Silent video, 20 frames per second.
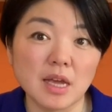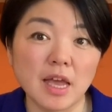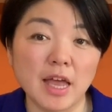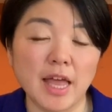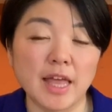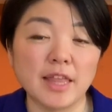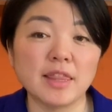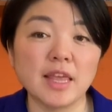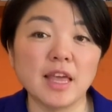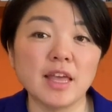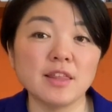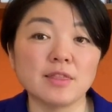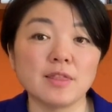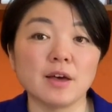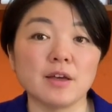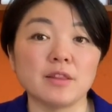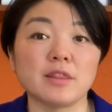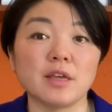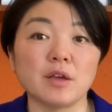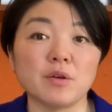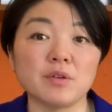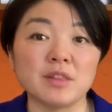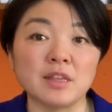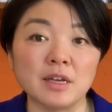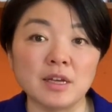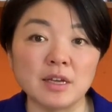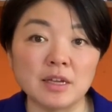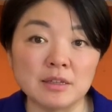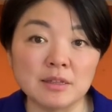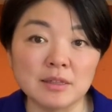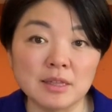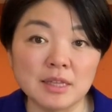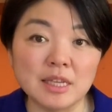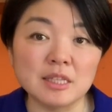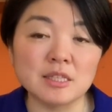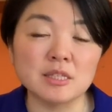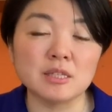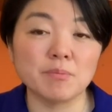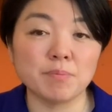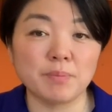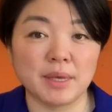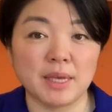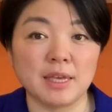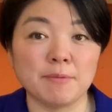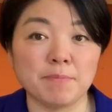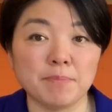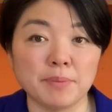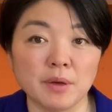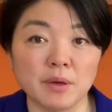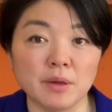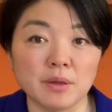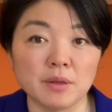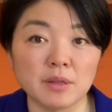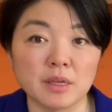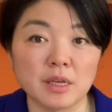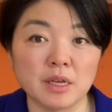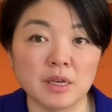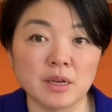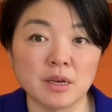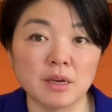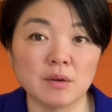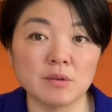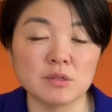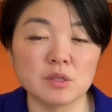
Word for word: And they thought they were the elite people, you know?